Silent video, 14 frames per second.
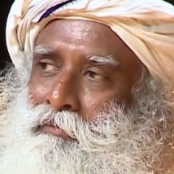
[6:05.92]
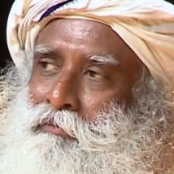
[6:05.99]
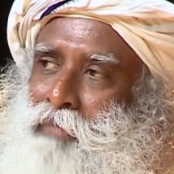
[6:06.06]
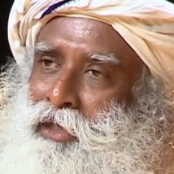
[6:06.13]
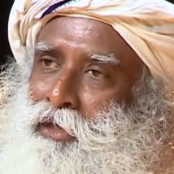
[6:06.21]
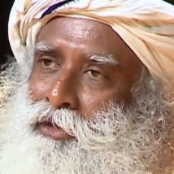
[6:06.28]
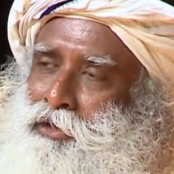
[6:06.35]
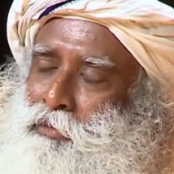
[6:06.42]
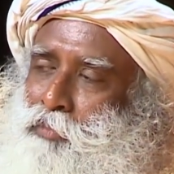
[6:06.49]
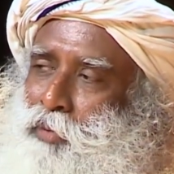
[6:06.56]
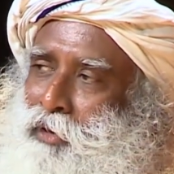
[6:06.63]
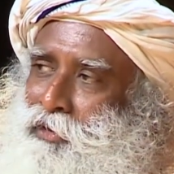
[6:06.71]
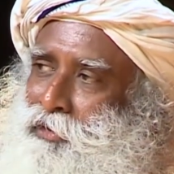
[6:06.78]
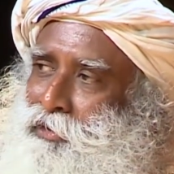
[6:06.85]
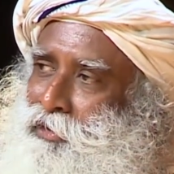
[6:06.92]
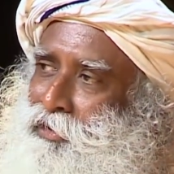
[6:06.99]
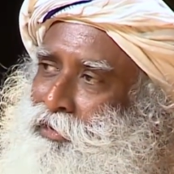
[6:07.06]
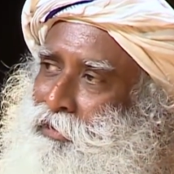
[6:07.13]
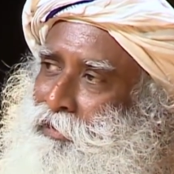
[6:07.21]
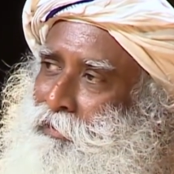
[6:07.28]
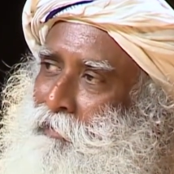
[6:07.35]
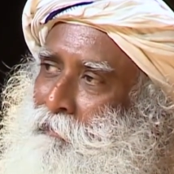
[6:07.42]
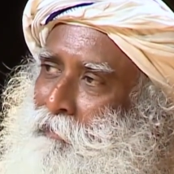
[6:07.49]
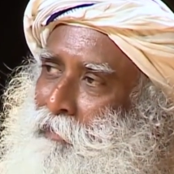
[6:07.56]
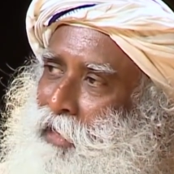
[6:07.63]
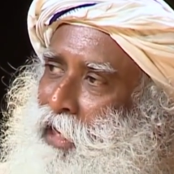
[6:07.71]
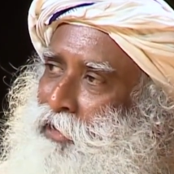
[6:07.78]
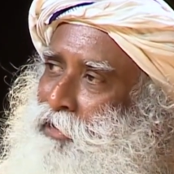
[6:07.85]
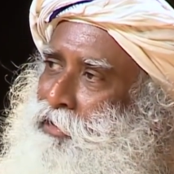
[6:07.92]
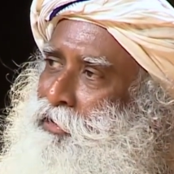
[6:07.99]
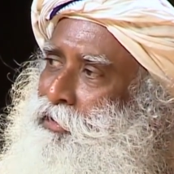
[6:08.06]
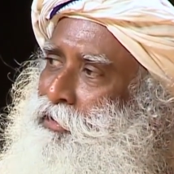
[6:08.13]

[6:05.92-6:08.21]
But it's important that